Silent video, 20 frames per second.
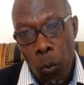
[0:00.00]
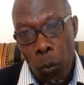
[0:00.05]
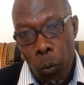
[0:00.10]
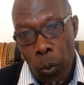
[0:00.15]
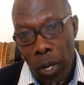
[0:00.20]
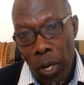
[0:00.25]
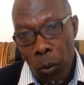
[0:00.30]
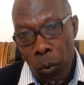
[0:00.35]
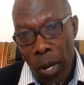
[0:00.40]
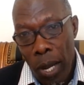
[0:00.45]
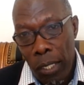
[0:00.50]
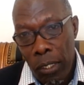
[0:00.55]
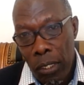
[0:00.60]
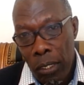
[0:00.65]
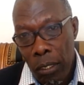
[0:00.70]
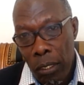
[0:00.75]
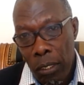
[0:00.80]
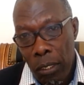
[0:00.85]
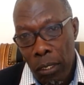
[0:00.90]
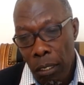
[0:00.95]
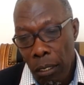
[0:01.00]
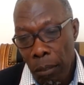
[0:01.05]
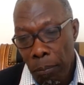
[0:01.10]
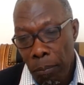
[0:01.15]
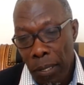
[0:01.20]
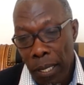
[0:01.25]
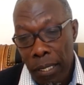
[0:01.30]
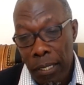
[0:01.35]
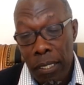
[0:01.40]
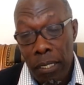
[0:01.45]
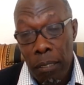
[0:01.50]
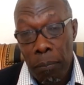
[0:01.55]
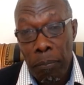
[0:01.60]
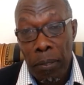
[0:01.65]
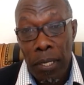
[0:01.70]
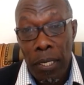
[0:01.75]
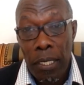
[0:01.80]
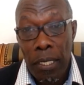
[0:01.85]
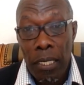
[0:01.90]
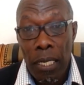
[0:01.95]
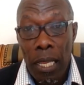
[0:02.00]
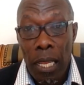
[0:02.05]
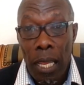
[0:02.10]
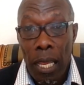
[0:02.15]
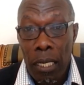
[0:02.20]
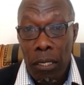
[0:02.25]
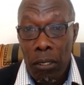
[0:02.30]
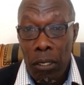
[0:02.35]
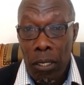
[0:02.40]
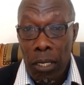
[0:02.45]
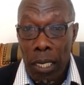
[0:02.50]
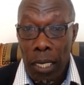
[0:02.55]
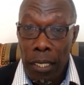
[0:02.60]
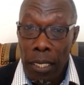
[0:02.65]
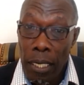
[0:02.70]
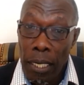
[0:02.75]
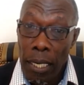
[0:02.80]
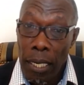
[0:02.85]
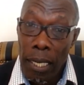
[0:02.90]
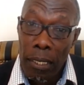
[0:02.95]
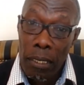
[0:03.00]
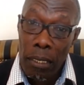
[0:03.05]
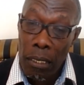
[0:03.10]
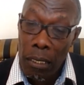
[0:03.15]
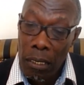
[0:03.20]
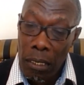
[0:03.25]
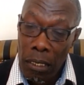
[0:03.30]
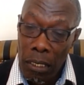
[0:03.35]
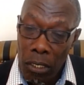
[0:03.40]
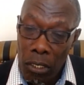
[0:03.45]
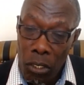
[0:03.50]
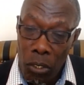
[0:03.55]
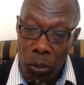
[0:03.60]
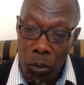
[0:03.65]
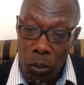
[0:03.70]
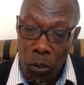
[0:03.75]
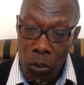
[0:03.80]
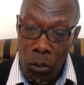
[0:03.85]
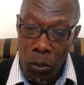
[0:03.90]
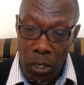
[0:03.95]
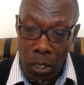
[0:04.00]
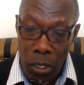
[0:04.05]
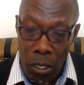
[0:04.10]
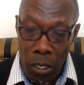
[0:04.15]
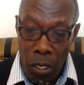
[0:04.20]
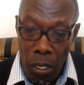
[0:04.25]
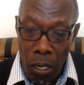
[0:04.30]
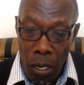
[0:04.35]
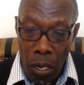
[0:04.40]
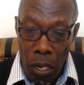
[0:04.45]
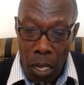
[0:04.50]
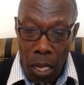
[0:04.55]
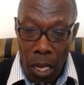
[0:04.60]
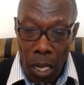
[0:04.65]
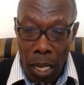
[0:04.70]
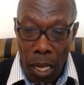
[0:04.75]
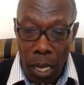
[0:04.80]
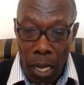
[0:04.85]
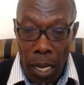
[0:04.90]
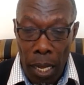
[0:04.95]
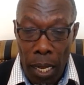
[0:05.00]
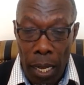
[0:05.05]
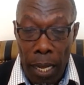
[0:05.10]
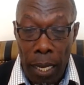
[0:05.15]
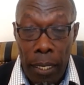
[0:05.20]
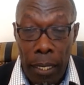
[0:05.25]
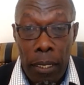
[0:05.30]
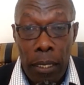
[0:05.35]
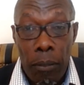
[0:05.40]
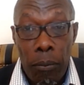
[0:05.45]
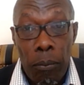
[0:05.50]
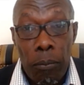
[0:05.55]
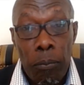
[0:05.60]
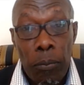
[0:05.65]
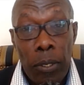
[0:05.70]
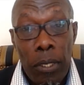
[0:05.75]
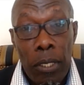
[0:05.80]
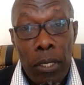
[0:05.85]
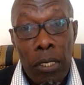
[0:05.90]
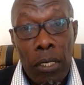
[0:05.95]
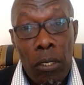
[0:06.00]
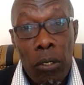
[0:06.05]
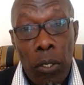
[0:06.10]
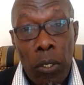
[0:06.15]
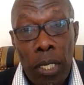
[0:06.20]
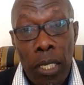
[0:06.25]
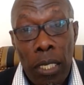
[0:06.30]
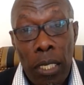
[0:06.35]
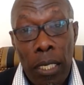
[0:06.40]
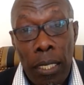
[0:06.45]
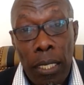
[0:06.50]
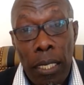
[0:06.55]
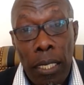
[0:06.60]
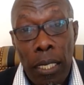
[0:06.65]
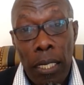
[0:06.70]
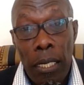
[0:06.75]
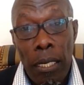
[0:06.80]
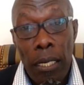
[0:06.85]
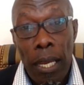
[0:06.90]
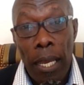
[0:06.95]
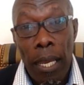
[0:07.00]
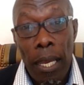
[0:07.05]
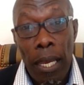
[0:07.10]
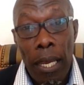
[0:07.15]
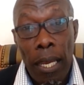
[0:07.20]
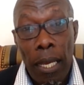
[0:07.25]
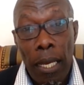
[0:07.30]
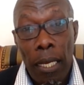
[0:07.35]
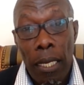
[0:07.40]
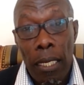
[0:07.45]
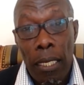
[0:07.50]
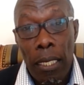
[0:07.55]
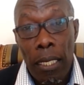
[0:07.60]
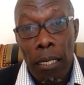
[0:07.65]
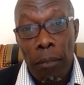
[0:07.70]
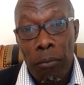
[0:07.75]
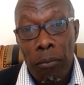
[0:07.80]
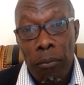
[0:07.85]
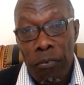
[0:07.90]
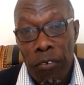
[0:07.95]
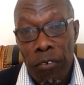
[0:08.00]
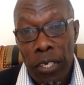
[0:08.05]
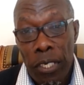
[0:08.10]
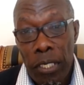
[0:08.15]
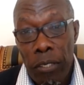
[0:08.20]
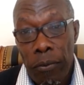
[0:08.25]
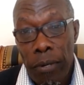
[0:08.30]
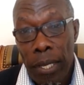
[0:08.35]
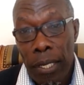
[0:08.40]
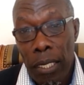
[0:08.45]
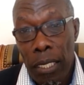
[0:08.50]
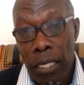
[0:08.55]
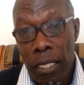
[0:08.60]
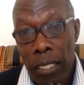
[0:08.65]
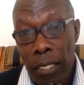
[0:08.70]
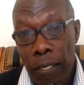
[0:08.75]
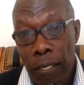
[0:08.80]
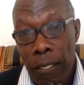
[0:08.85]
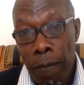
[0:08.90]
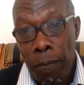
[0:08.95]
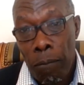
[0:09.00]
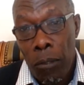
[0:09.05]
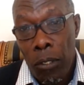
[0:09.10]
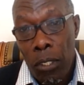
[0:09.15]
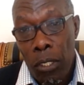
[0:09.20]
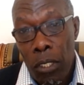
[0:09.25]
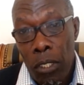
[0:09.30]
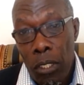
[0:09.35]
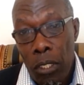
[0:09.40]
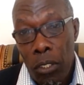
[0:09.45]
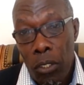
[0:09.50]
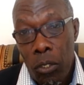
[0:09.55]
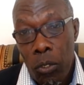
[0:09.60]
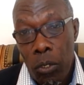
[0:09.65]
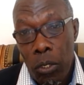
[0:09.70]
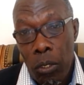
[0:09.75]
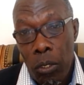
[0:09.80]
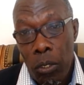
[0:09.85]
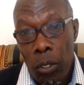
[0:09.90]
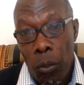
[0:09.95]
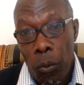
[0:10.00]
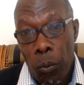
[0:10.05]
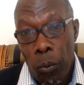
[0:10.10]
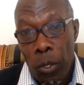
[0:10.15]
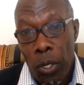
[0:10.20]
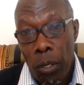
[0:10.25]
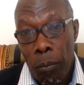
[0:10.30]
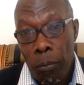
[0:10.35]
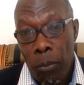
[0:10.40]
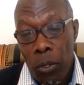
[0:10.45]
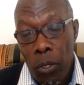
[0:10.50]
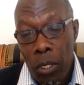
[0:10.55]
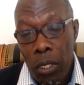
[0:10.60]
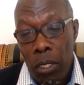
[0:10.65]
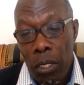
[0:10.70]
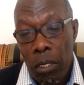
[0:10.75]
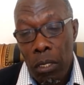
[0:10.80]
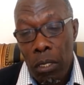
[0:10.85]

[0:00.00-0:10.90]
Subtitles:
will want to participate and to get their hands on these tools. And we're looking here, I'm referring directly to the workbook.